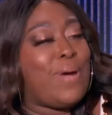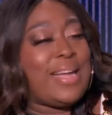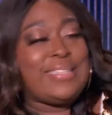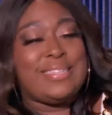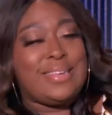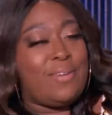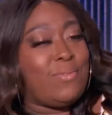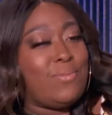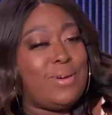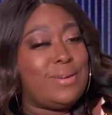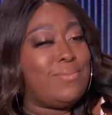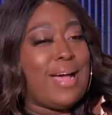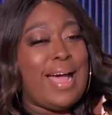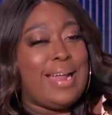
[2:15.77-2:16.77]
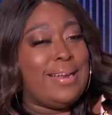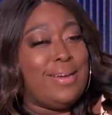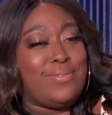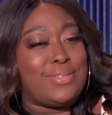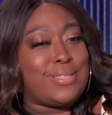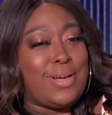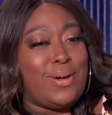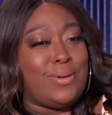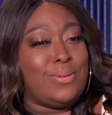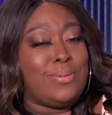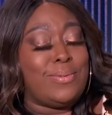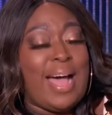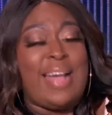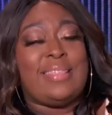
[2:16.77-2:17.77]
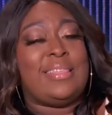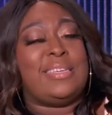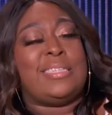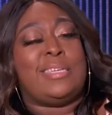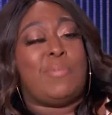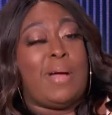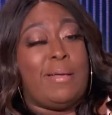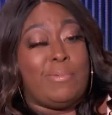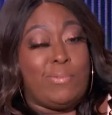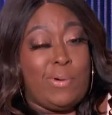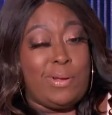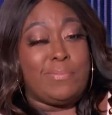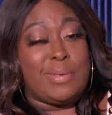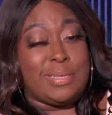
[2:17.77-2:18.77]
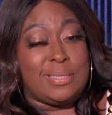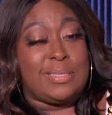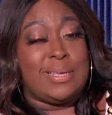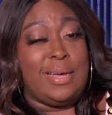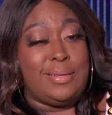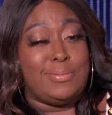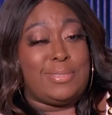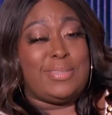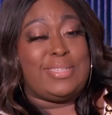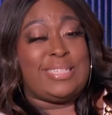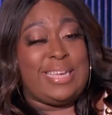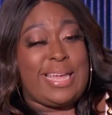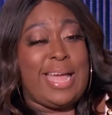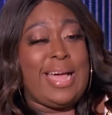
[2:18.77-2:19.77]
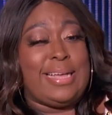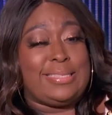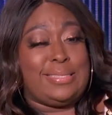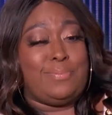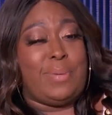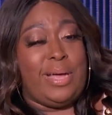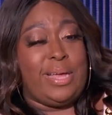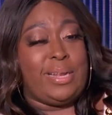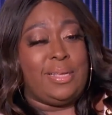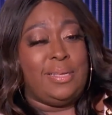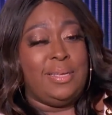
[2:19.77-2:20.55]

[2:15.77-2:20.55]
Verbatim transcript: know why she never wondered why I never sold. I think she probably wanted me to sell them so she can have some